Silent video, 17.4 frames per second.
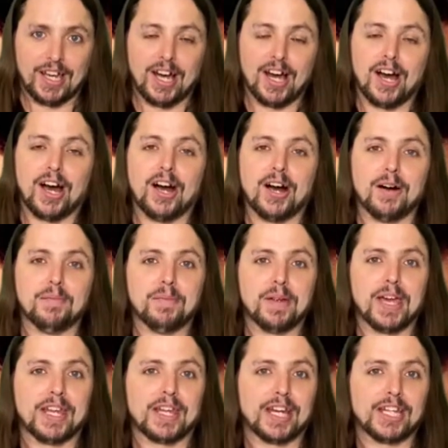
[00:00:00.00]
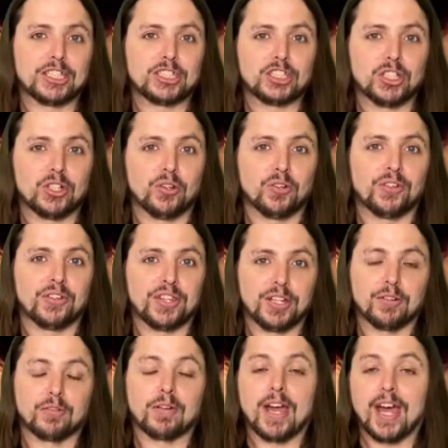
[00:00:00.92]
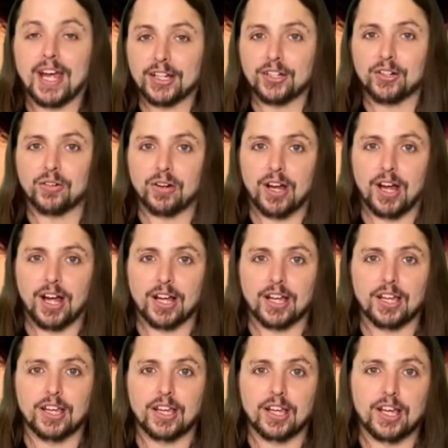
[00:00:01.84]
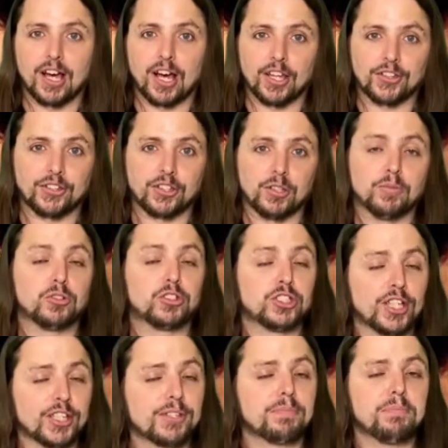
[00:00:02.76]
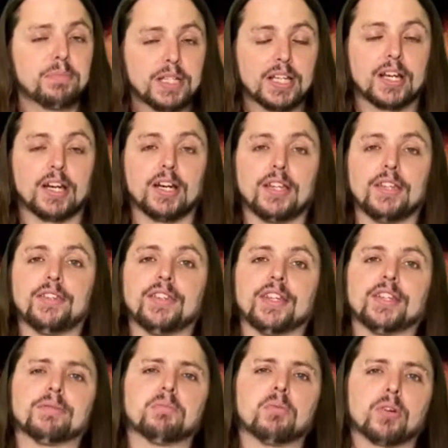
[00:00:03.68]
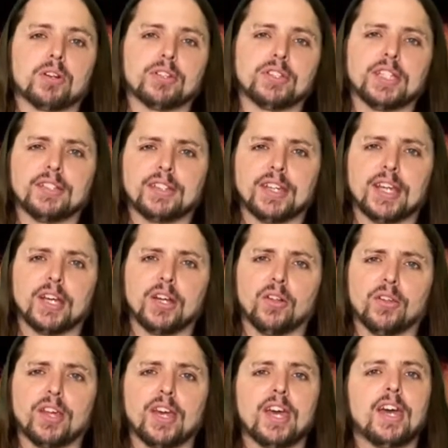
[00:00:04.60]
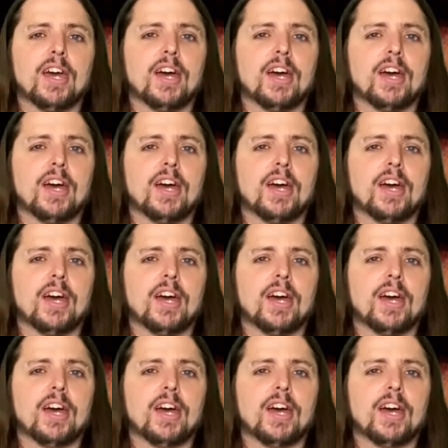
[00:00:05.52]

And I chose the Ragnarok costume just because it's more detailed.